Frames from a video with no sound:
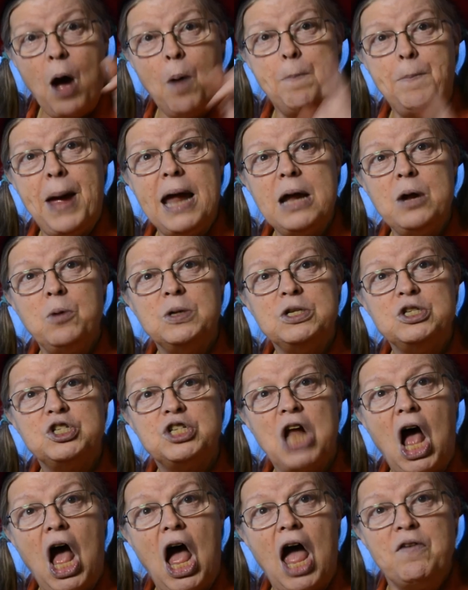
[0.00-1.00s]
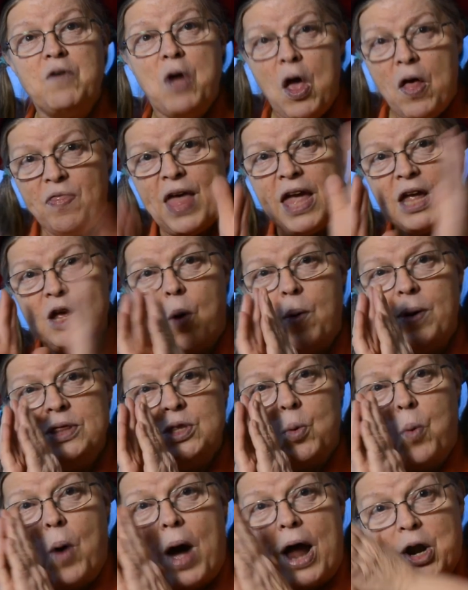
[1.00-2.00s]
penguins dive. They go in the
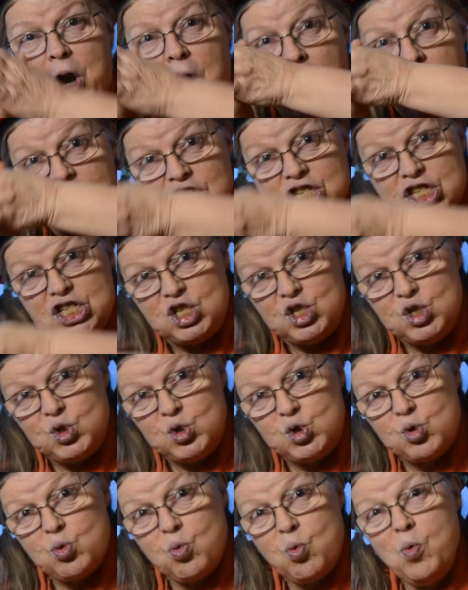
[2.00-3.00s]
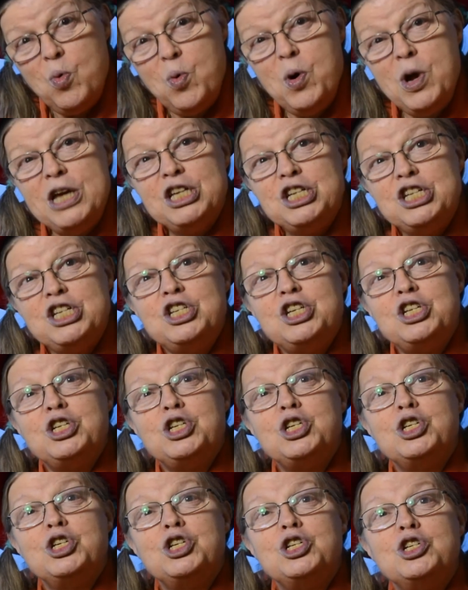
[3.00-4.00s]
water,
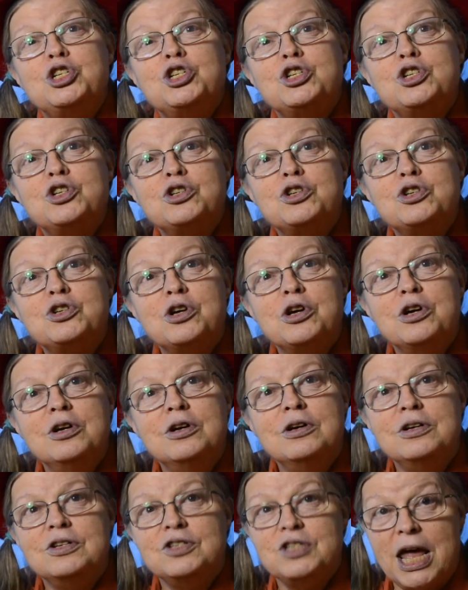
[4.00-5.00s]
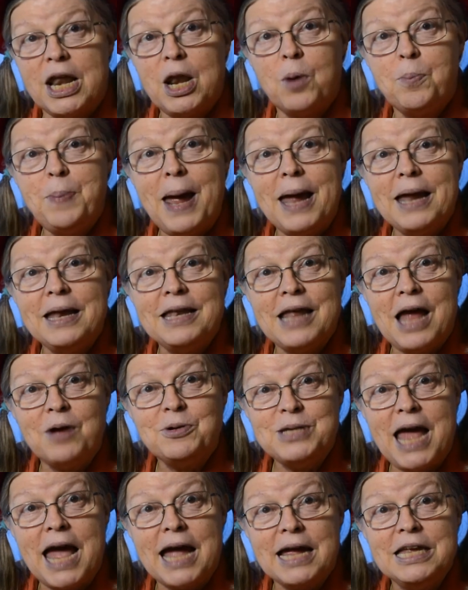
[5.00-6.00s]
swish." Is that how
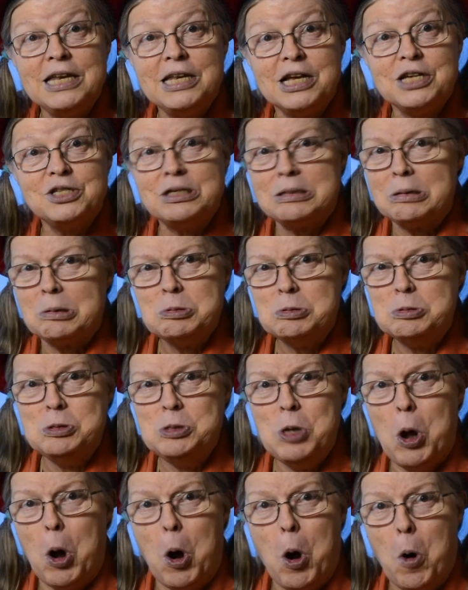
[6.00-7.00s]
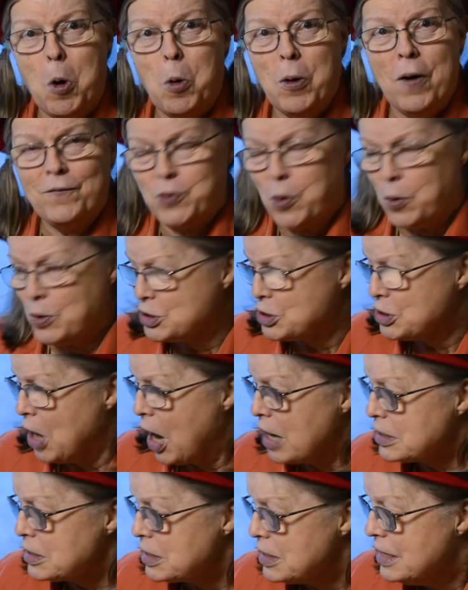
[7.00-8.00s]
Tacky does it? No, of course
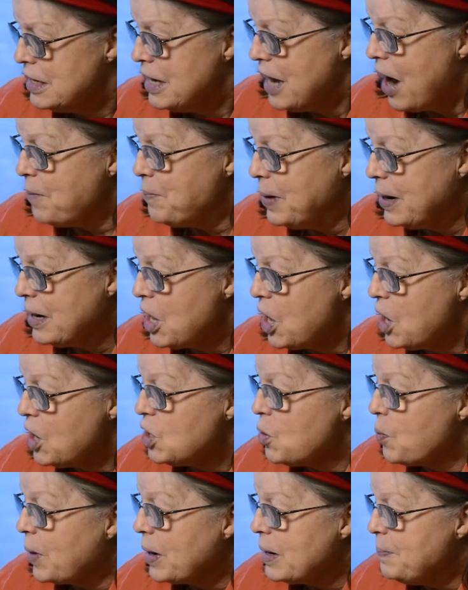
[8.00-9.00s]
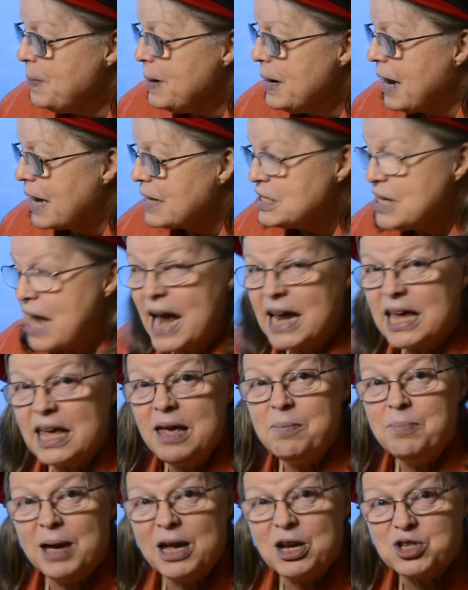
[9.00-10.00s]
not. Everybody, you want to be like Tacky?
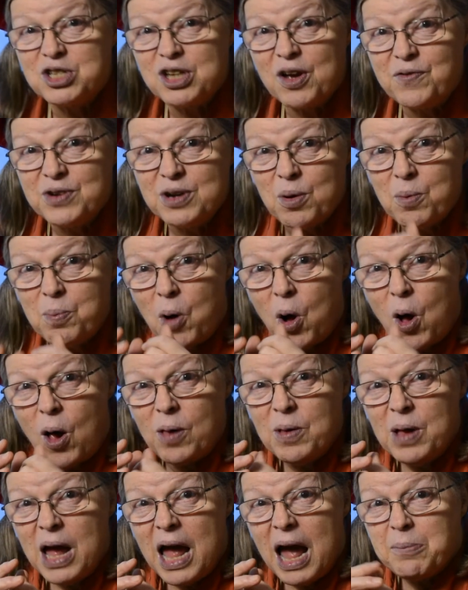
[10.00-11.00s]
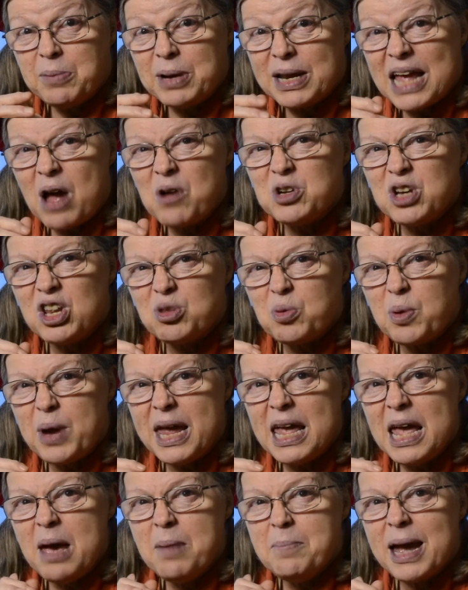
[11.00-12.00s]
Make yourself into a ball. But count to
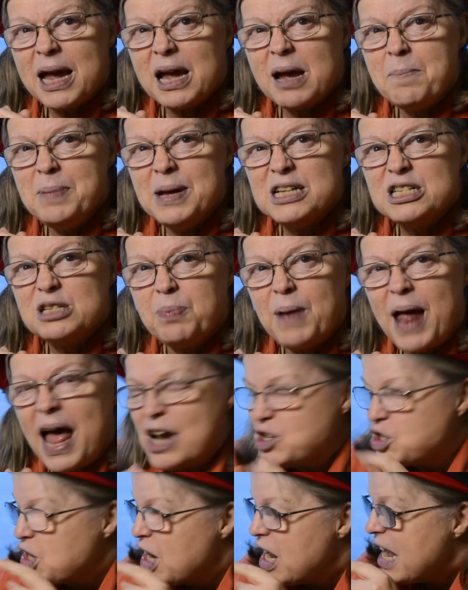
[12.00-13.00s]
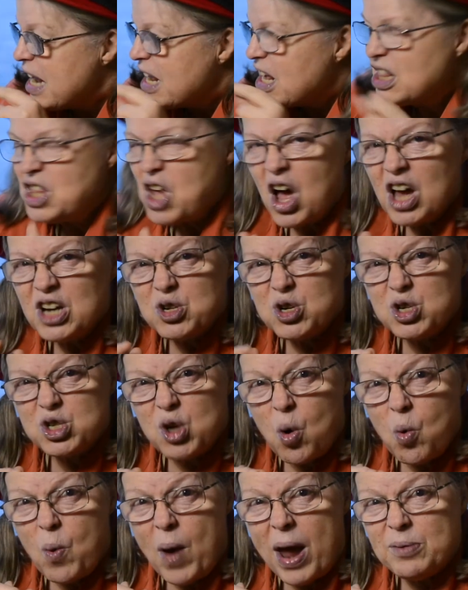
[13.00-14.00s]
3. Make a big splash. Get the hunters
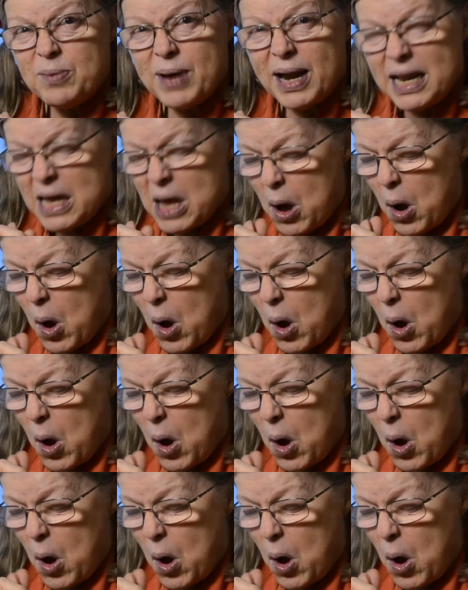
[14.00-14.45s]
all wet. Ready?